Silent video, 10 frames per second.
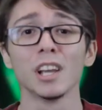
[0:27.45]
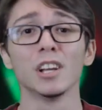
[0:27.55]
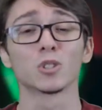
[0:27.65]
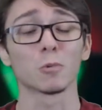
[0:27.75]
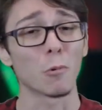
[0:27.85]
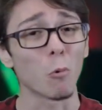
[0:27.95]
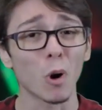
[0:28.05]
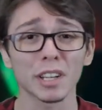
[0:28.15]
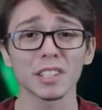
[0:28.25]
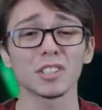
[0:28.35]
So we
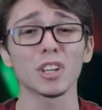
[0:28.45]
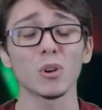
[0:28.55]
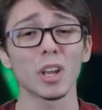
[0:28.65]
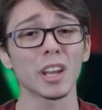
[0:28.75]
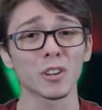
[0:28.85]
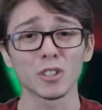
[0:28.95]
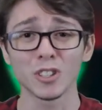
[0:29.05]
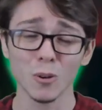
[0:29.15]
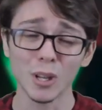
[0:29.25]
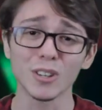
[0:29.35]
want to see you here
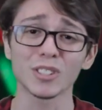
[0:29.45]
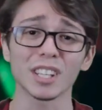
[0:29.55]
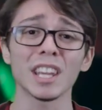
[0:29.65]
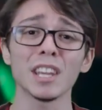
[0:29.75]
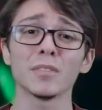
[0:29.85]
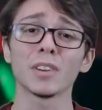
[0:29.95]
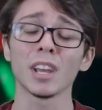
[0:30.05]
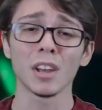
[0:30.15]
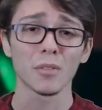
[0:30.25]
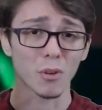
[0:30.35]
New Year's Eve
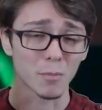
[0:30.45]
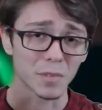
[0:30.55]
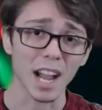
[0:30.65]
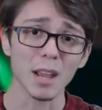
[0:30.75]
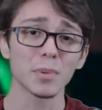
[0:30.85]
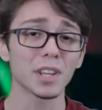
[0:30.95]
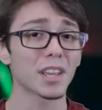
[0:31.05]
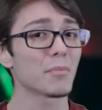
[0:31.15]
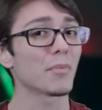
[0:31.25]
from 9 p.m.